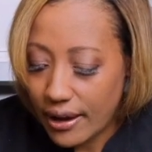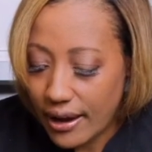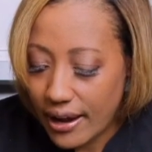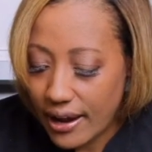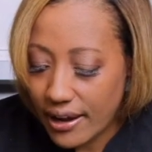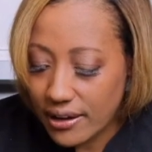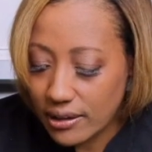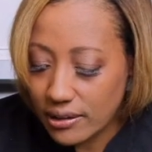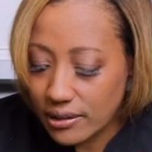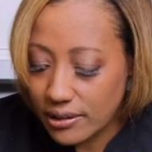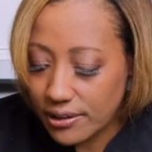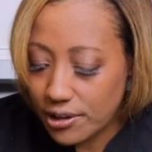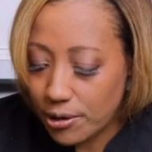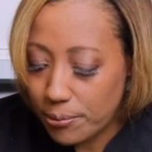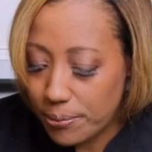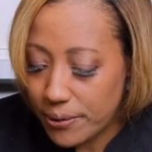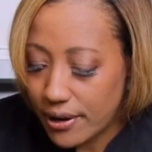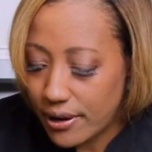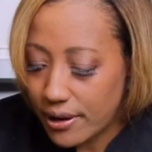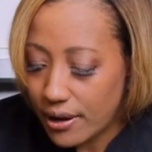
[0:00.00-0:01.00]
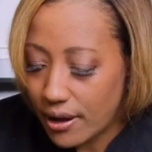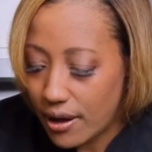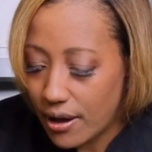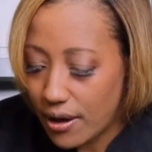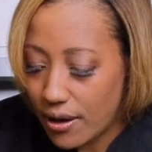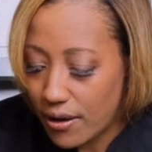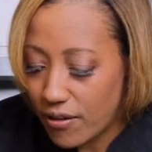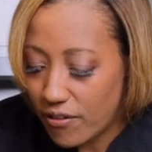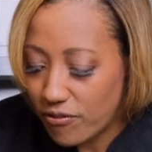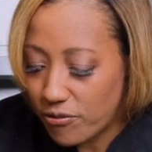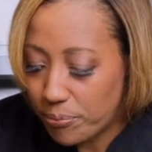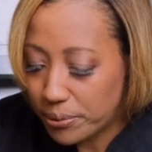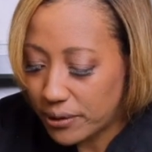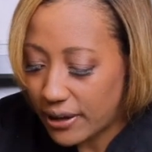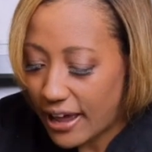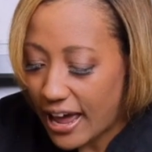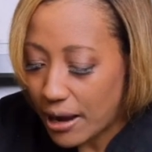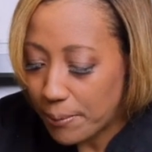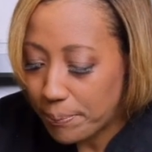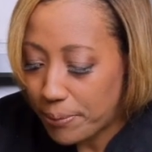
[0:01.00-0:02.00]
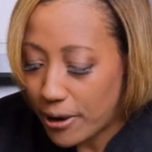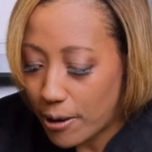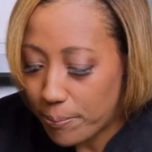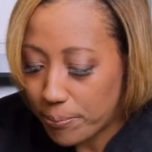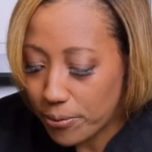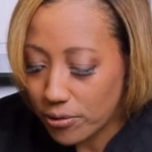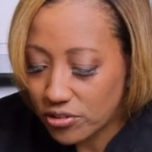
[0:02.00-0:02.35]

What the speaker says: and a little bit of black pepper